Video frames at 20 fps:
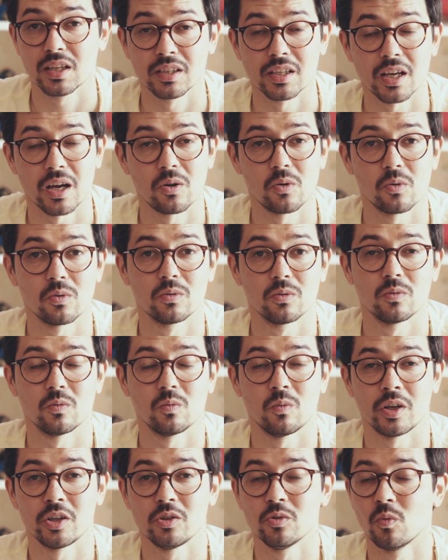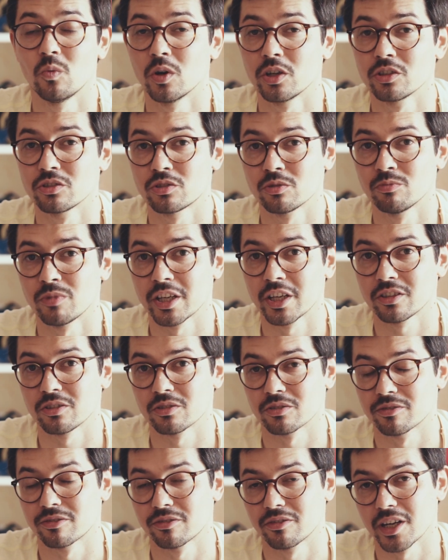Now, when you want to make
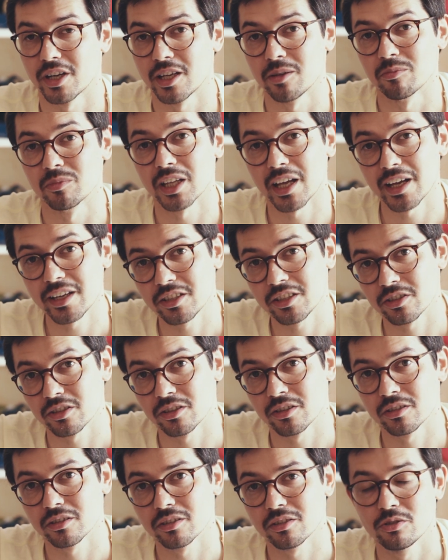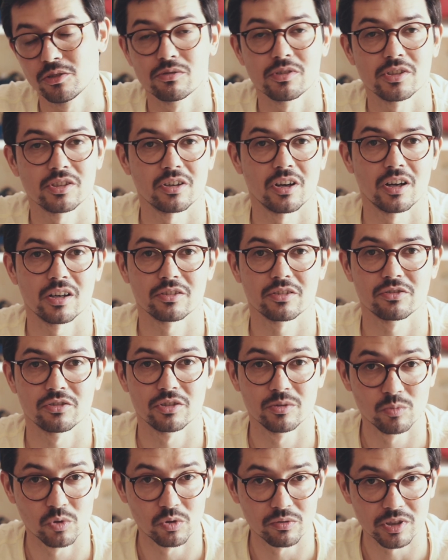your frame lighter, you start
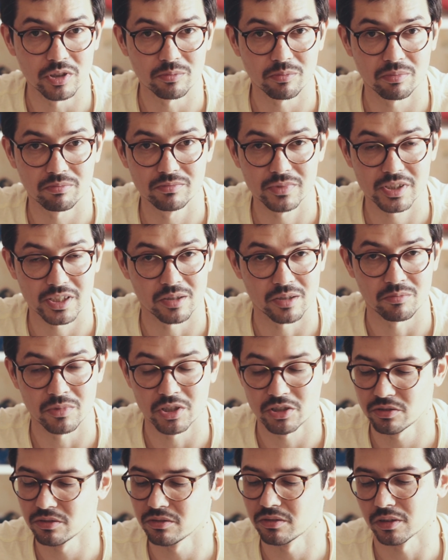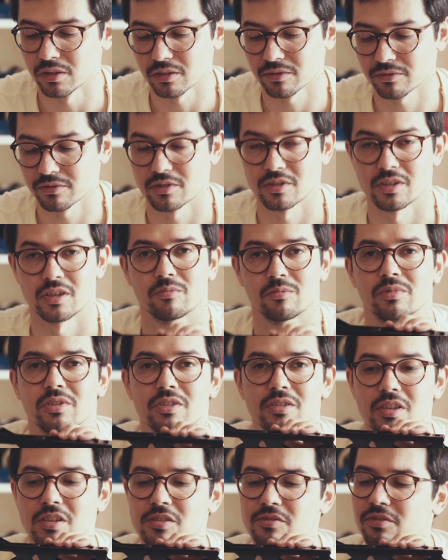removing some material. For
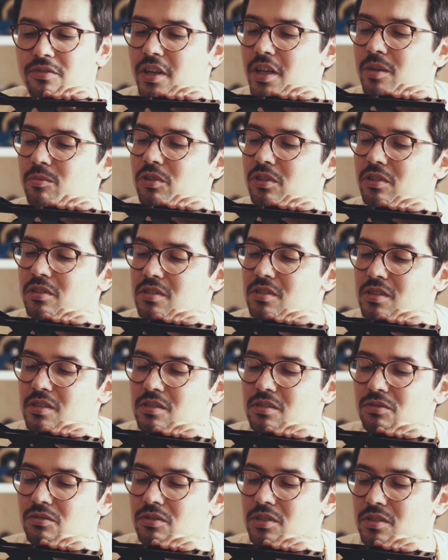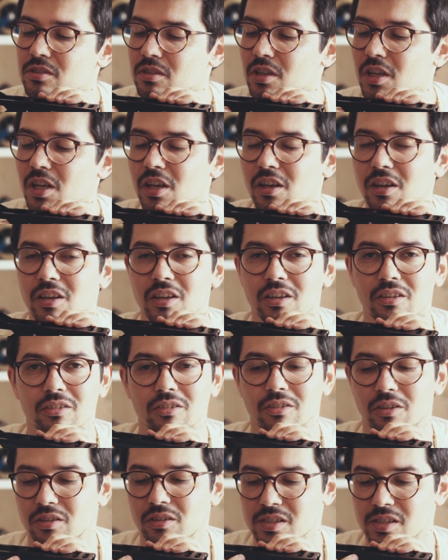example, in this frame, you can see
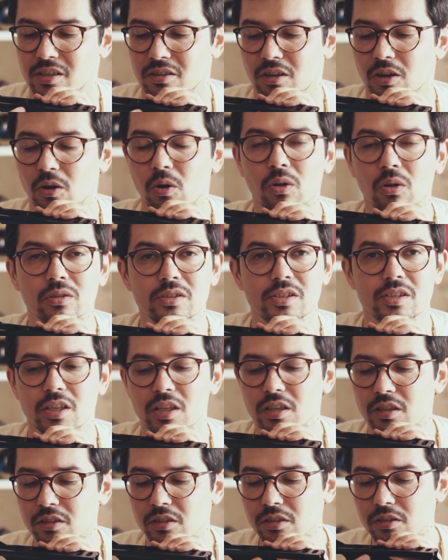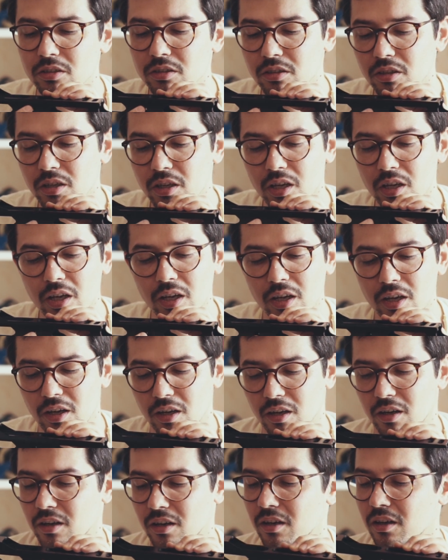there are holes here.
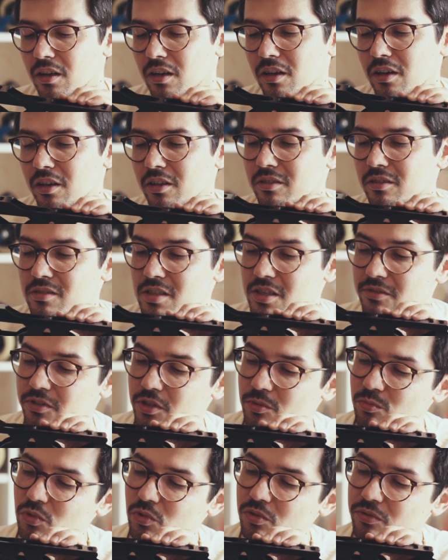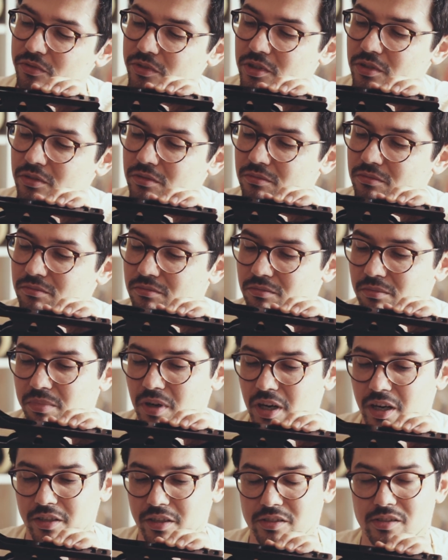They've removed
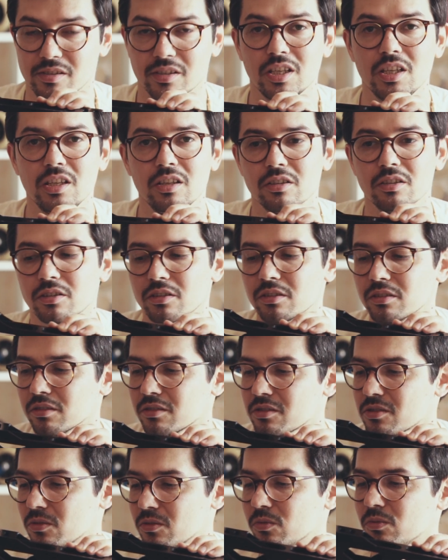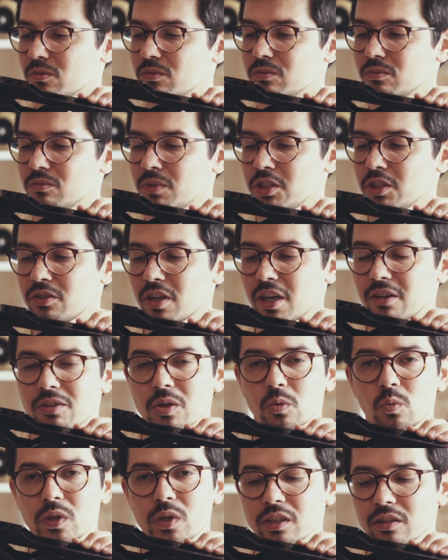parts here. So when you have
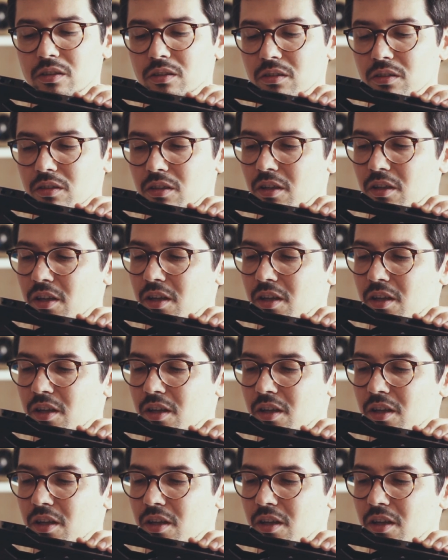a wheel,